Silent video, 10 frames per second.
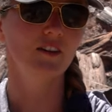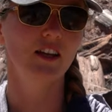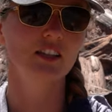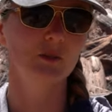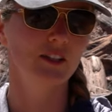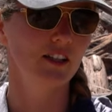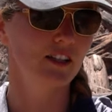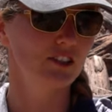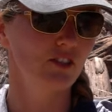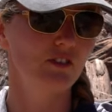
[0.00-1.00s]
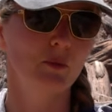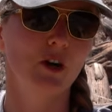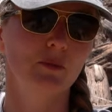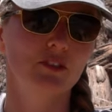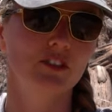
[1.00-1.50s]
that is because of the
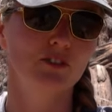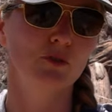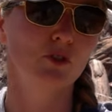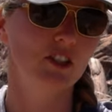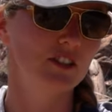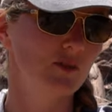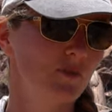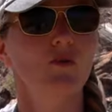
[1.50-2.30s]
properties of quartz.